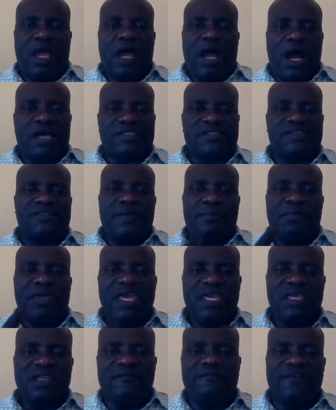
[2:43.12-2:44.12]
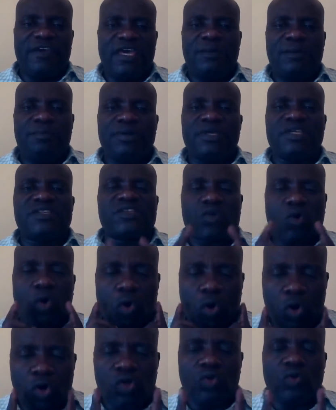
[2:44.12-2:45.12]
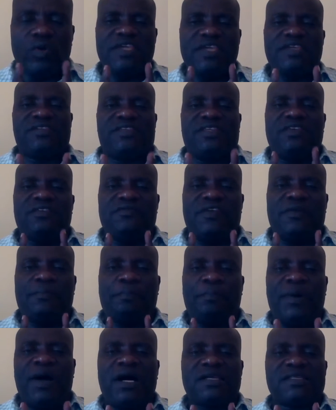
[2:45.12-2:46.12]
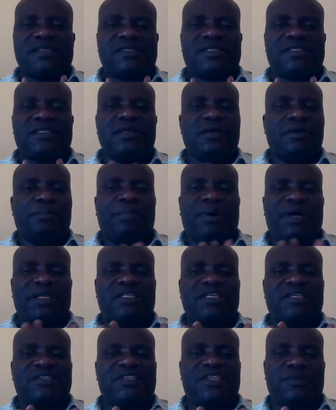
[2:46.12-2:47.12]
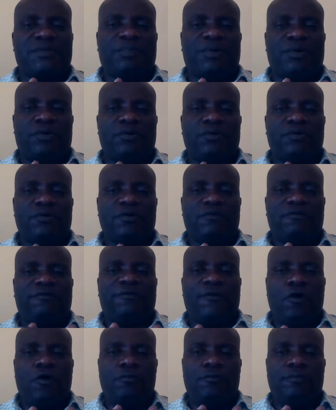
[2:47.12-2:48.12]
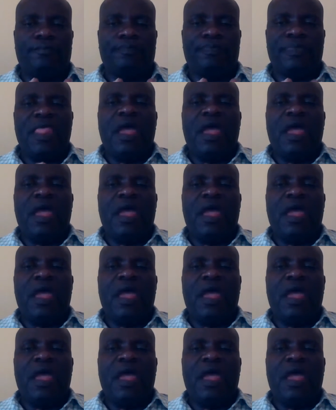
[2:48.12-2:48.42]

as the main verb is always in the past participle form,